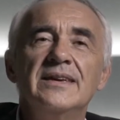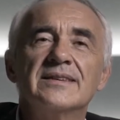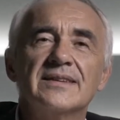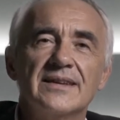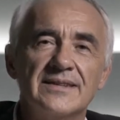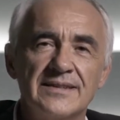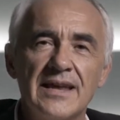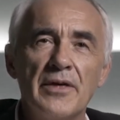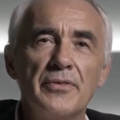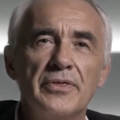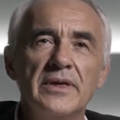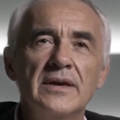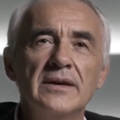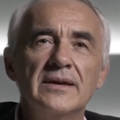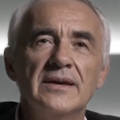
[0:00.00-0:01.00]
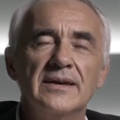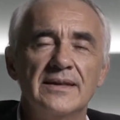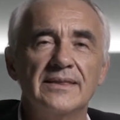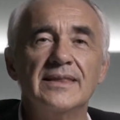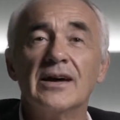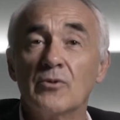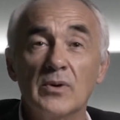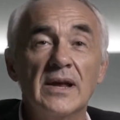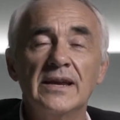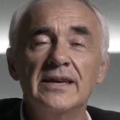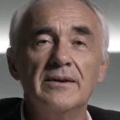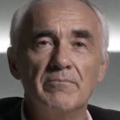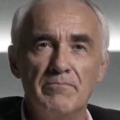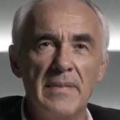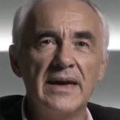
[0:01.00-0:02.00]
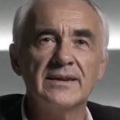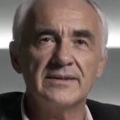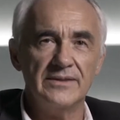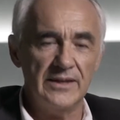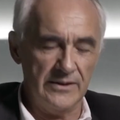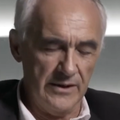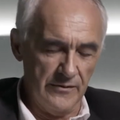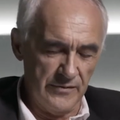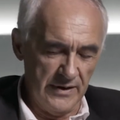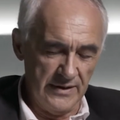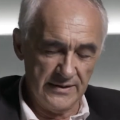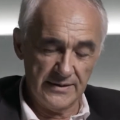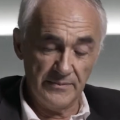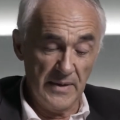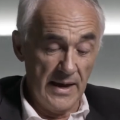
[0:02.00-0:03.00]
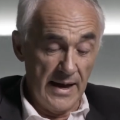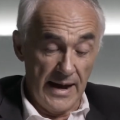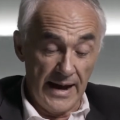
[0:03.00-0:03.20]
is something that really makes the difference.